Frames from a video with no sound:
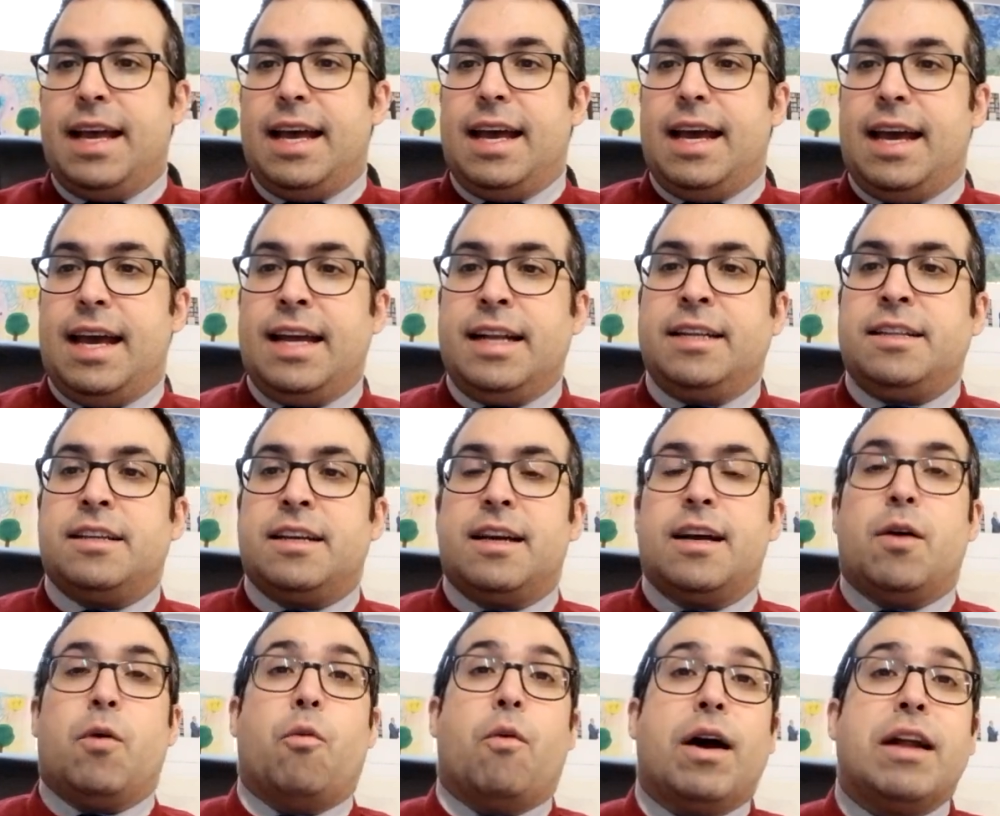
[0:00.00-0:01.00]
And
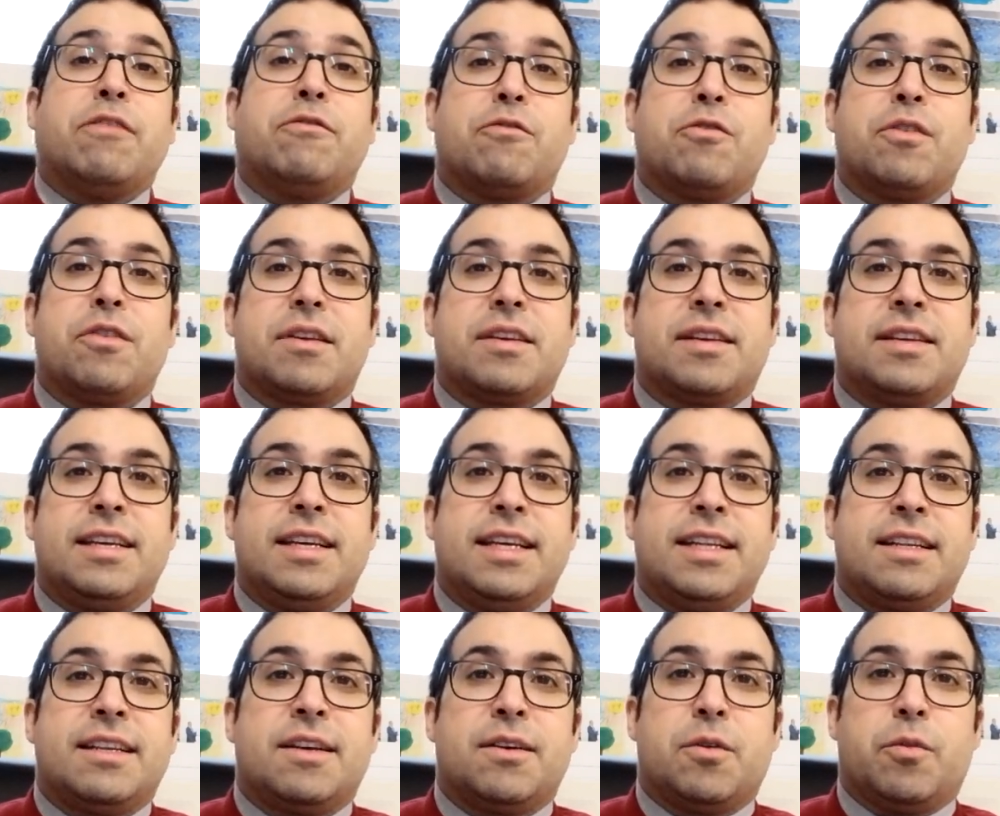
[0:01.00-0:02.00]
1 further
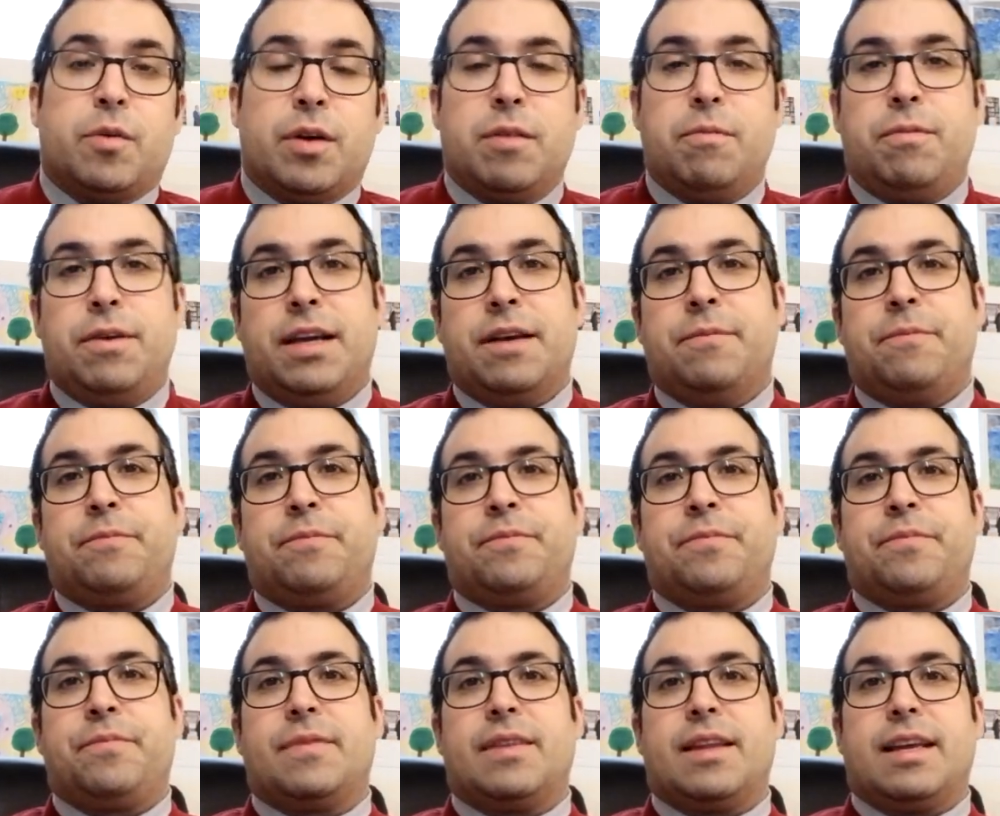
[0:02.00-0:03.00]
seat will be
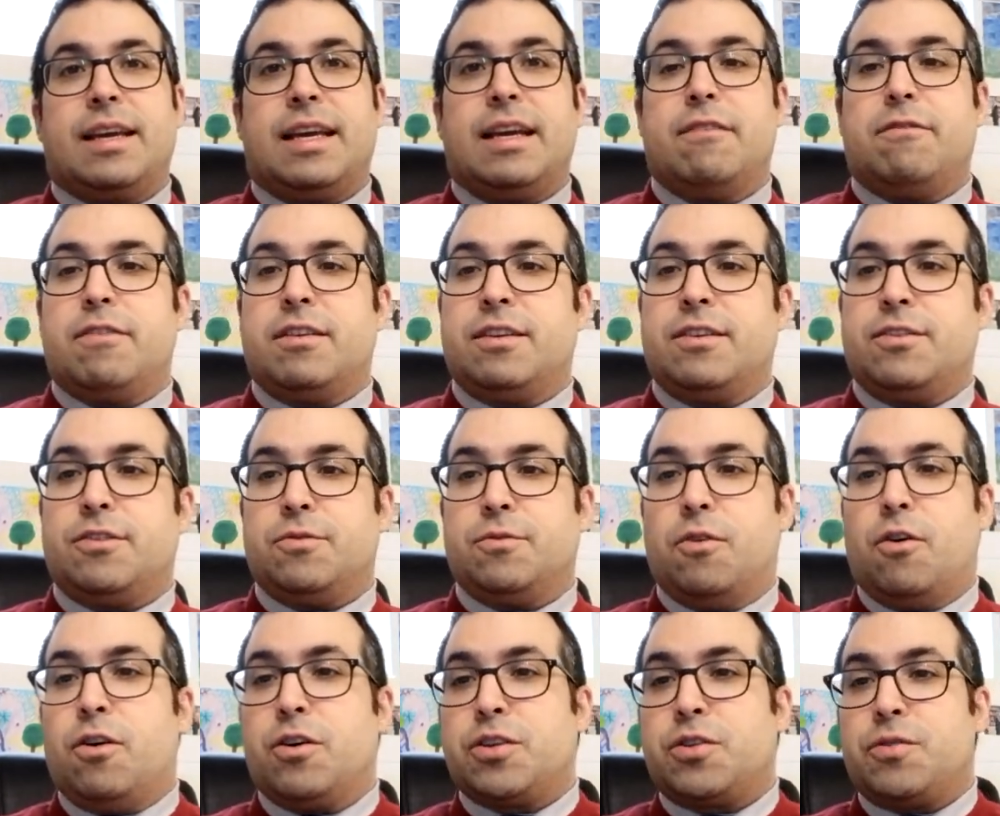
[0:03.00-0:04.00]
given to
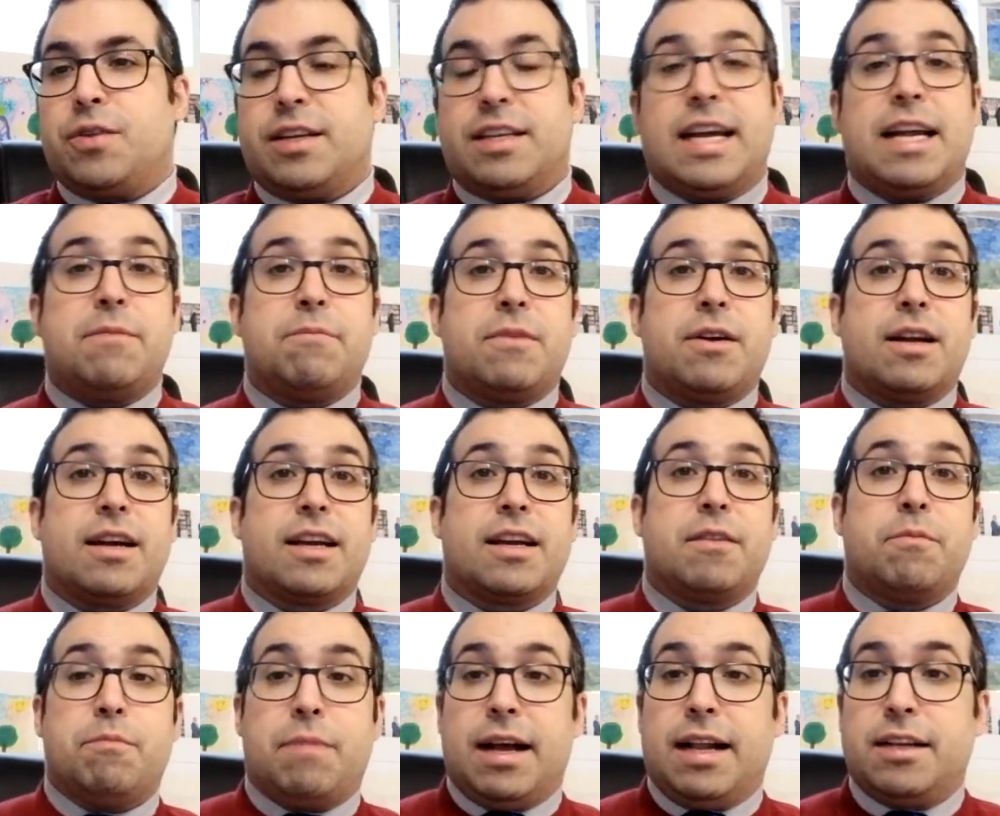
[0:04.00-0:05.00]
Austria, Denmark,
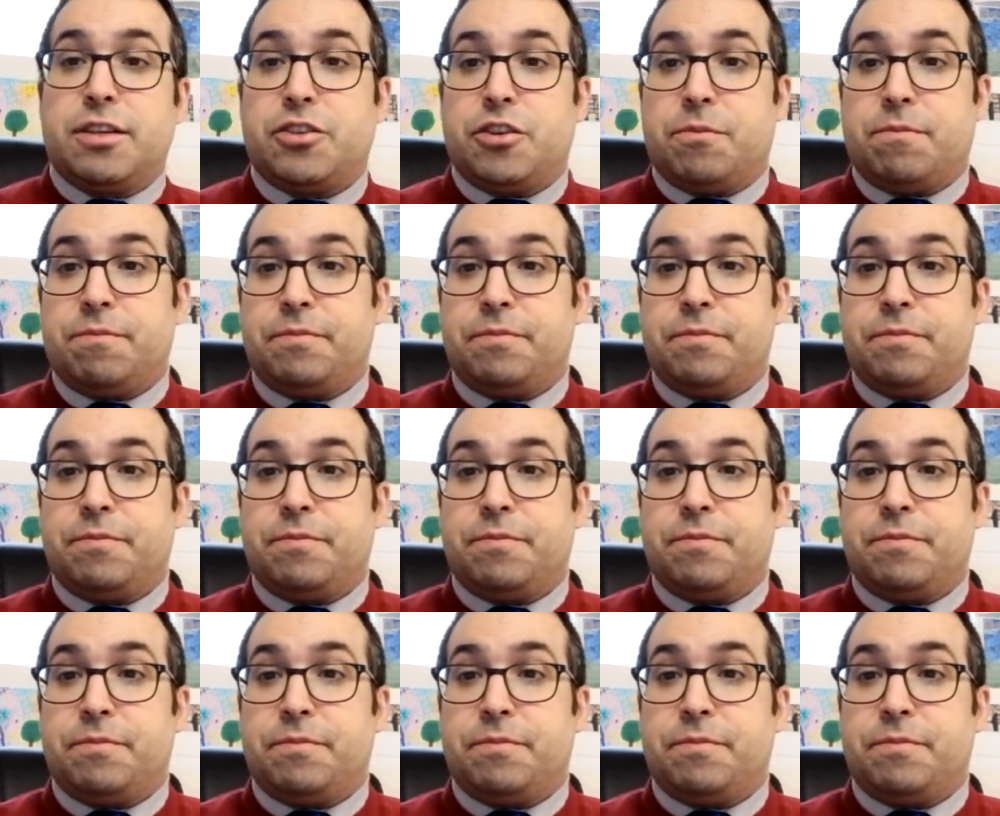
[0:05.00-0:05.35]
Belgium,